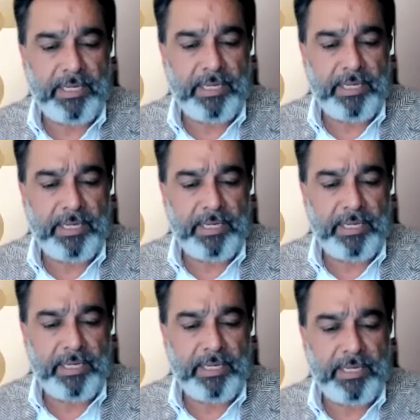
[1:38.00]
Otherwise,
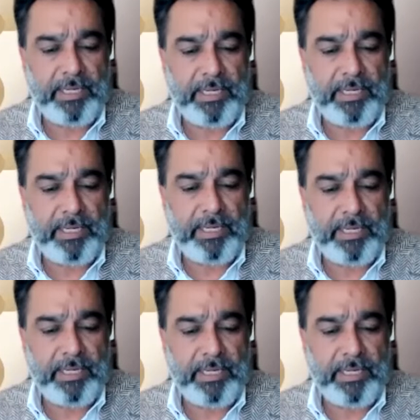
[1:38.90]

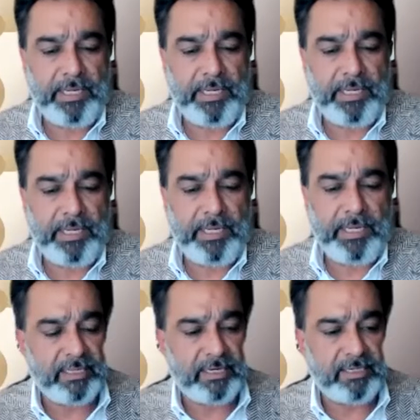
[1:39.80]
engagement and presentation,
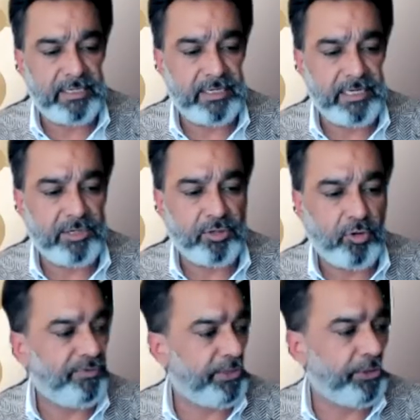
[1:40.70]
and then turn
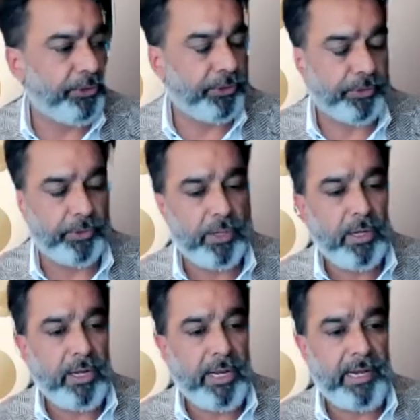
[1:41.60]
it over to you.
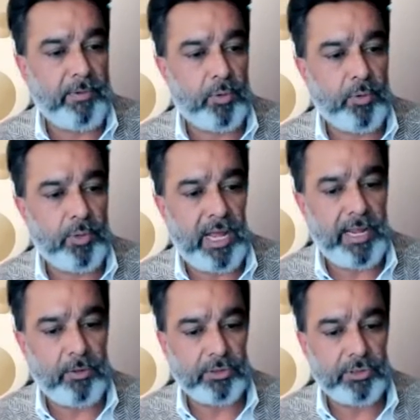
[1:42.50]
And could
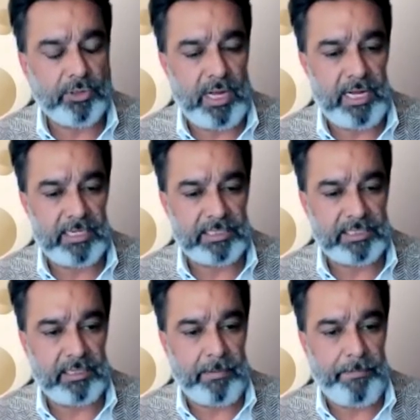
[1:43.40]
I also
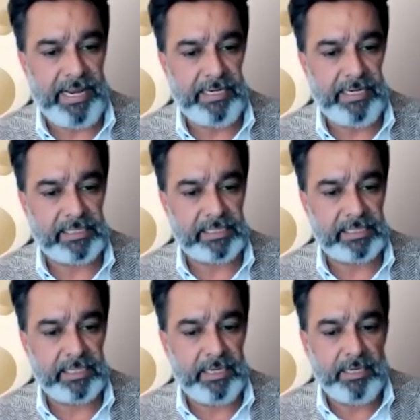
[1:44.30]
ask the
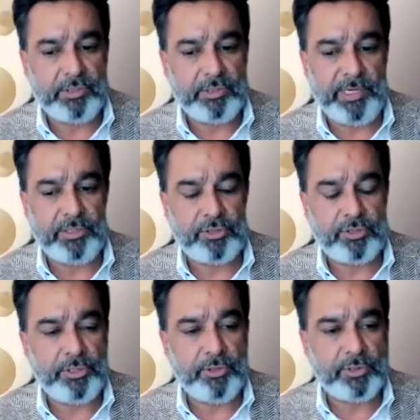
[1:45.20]
panelists to
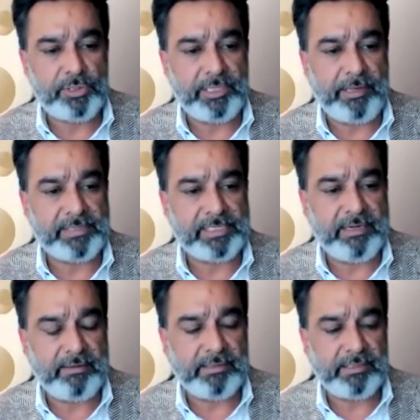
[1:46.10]
introduce
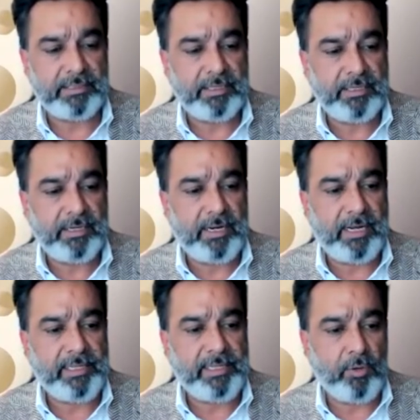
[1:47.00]
themselves and
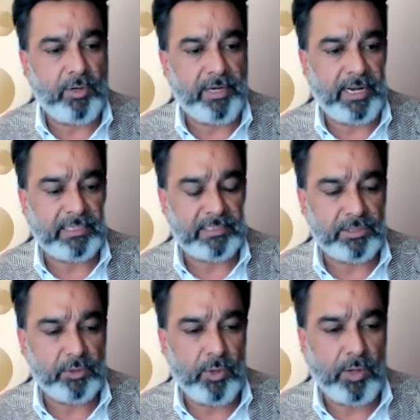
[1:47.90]
the organizers
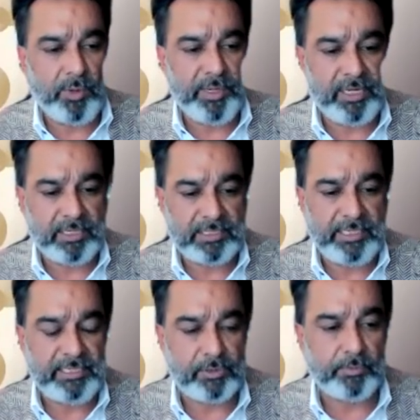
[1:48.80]
who are with us in
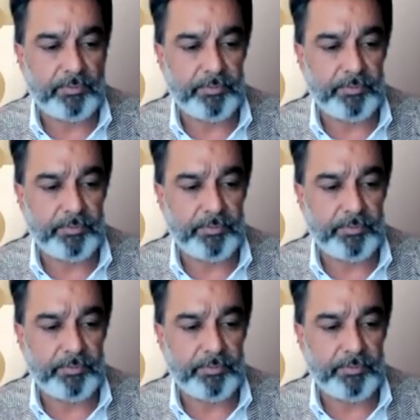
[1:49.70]
this room?